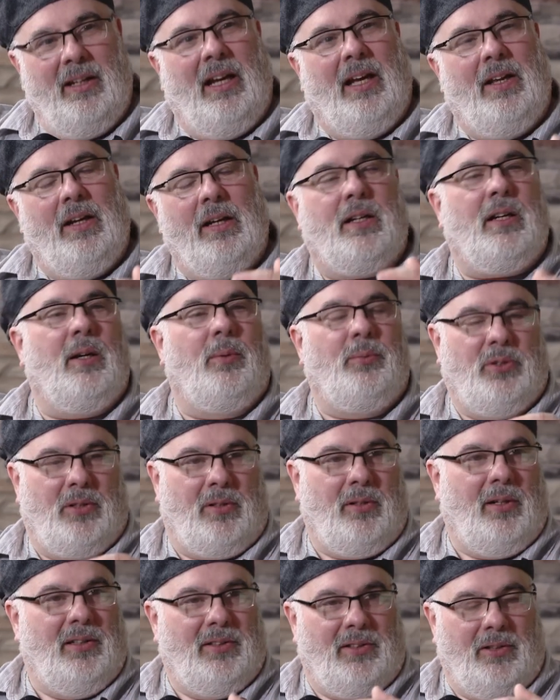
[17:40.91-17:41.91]
And it comes
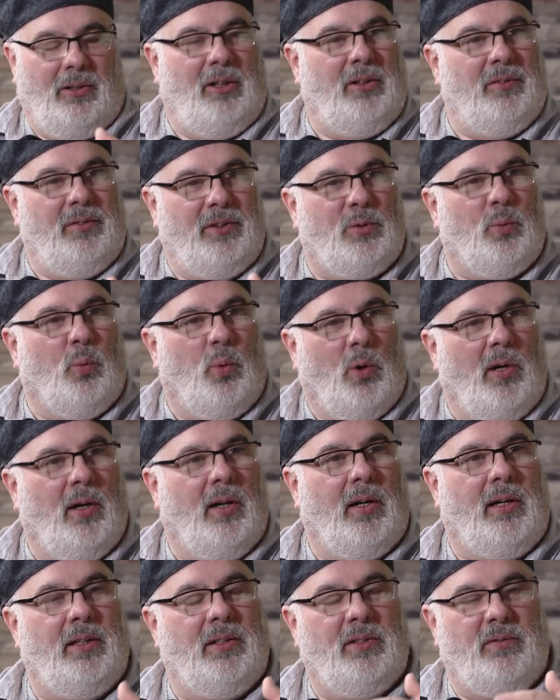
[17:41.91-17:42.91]
across in all of his
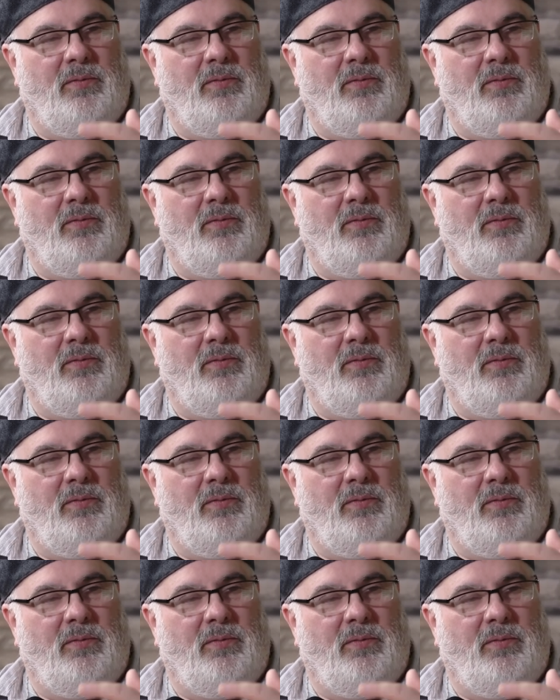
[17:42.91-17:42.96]
work as